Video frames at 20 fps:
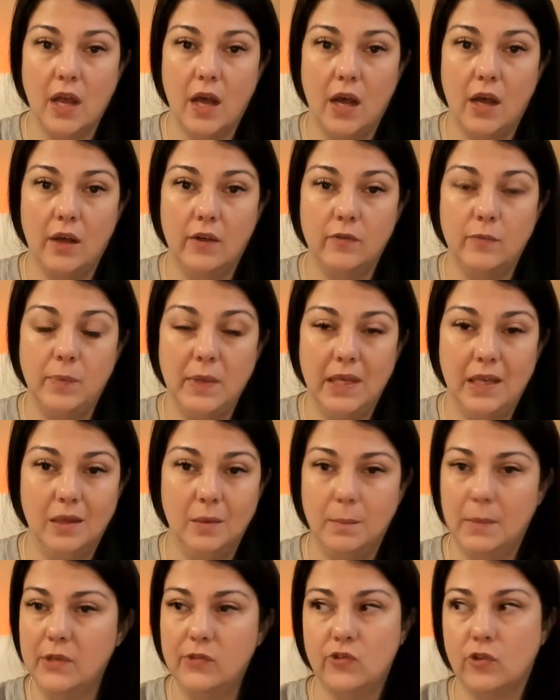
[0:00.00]
of
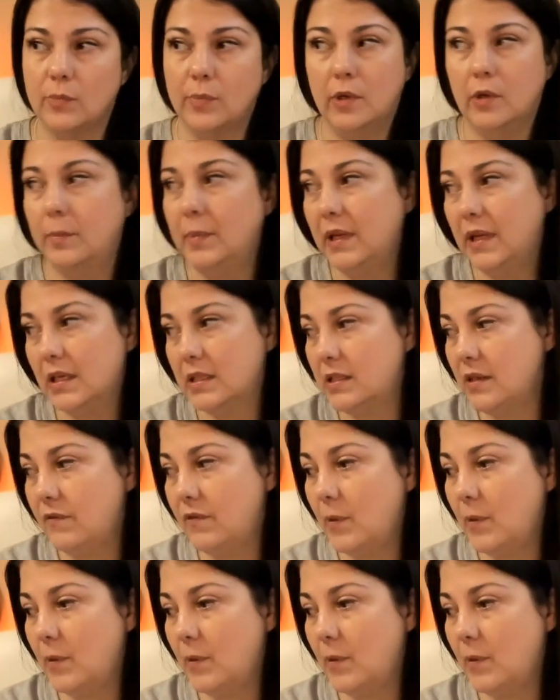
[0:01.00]
being miserable because of